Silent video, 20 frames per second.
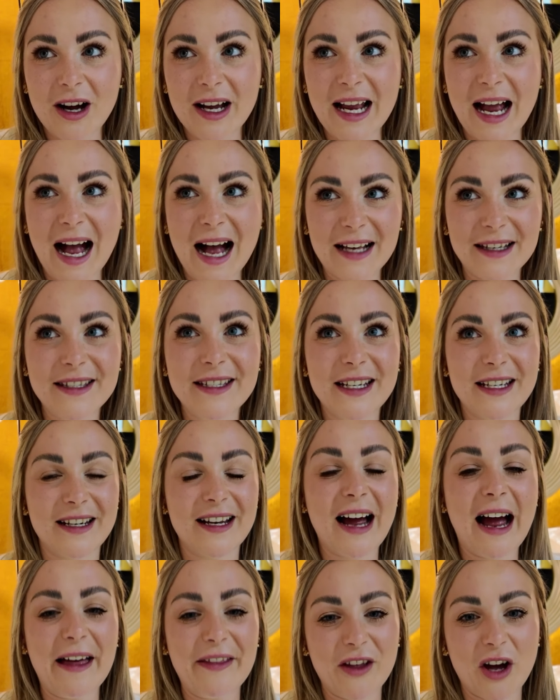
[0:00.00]
I had dinner
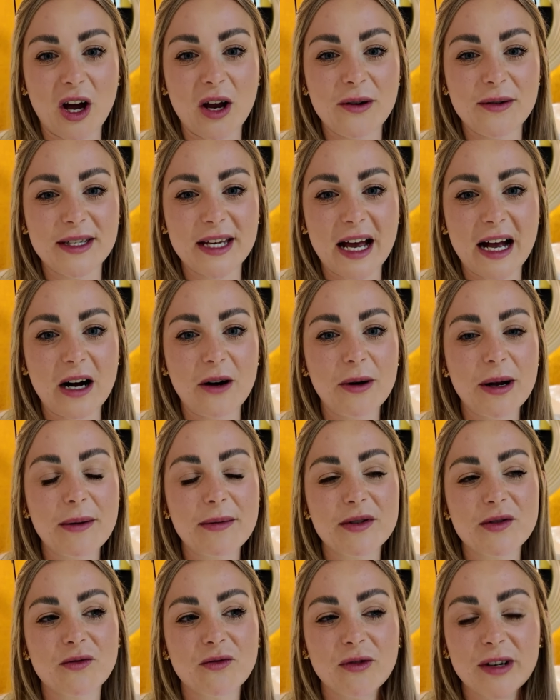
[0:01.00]
at the hotel. It
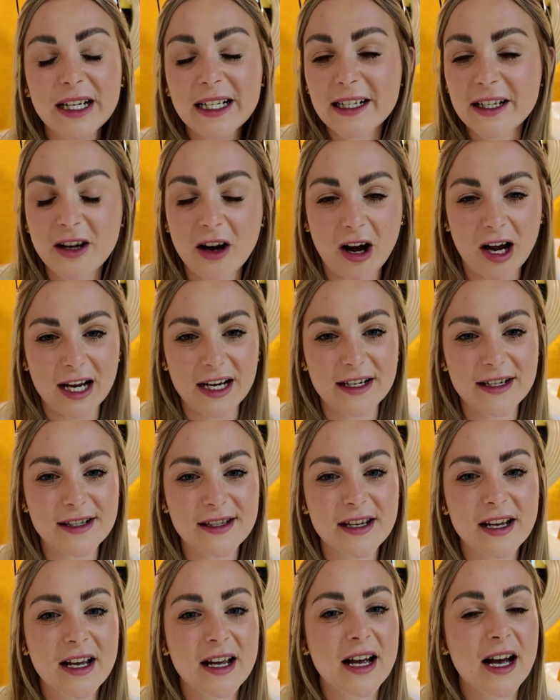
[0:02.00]
was really
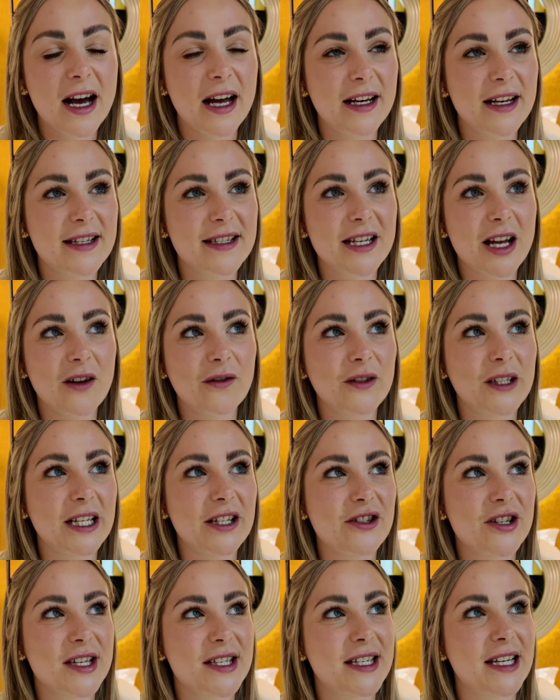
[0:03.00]
nice and it's lovely
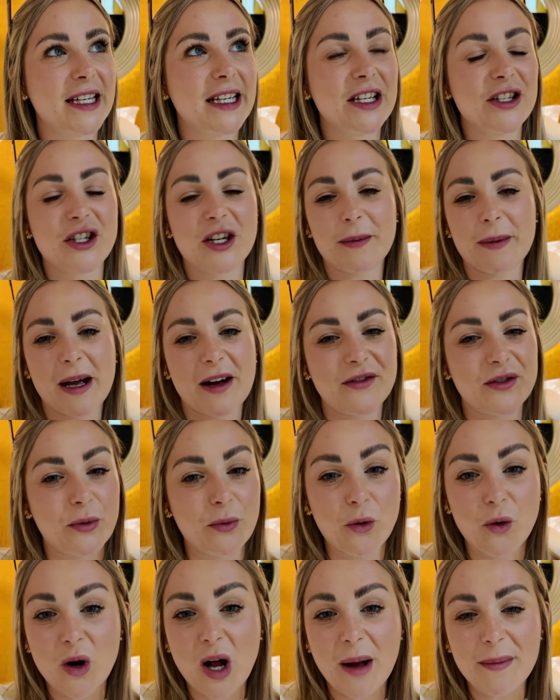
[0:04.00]
just to literally be able to
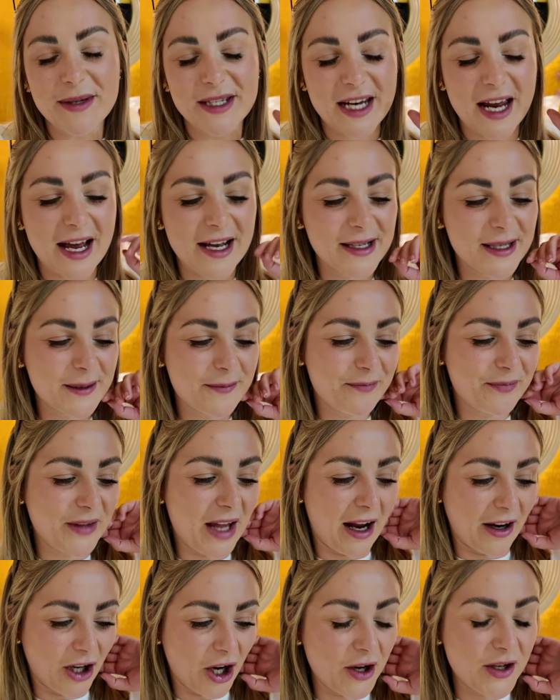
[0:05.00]
walk upstairs
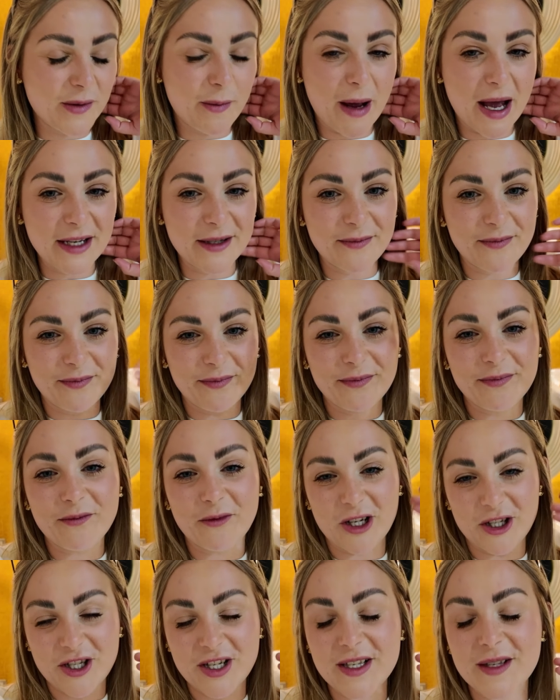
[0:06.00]
and go to bed,
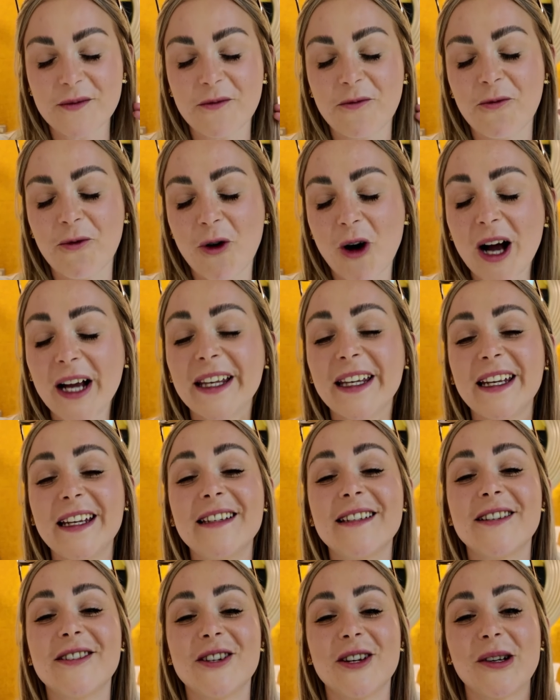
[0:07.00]
which is what I need
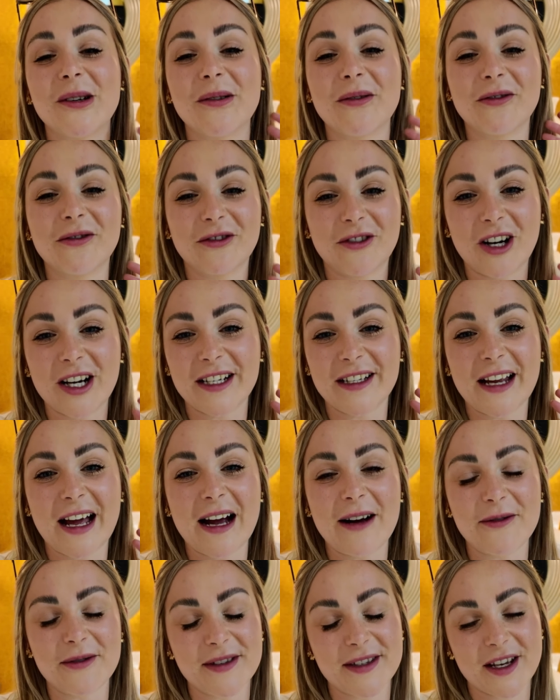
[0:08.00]
to do right
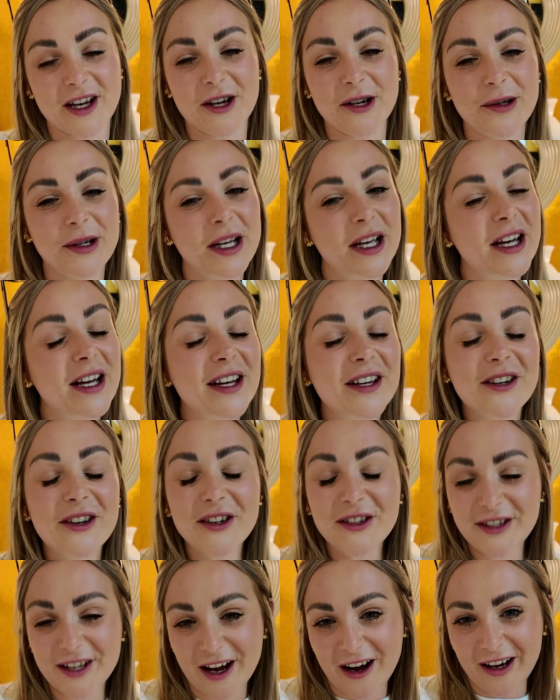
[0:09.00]
now. So
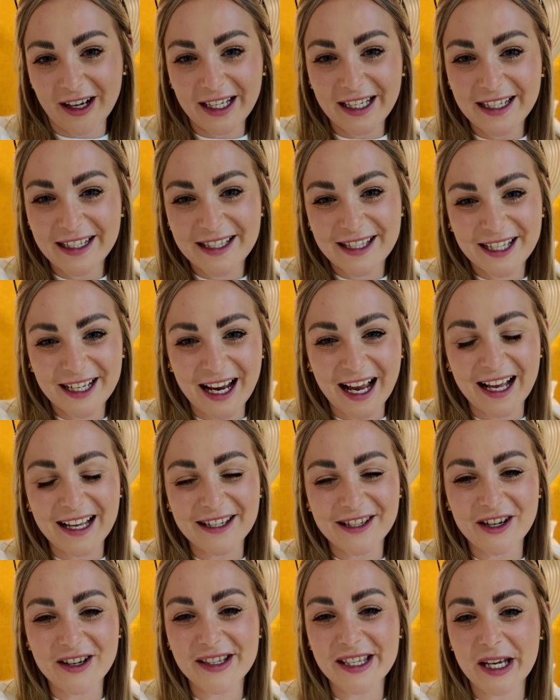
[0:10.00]
good night,
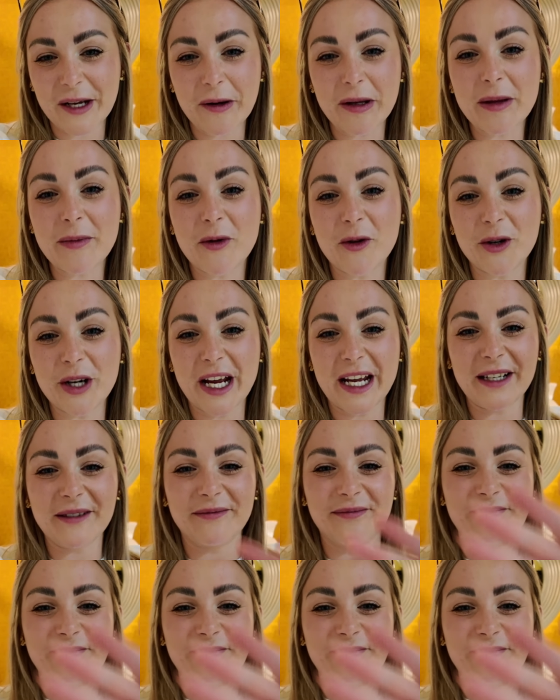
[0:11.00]
and I'll see you in the morning.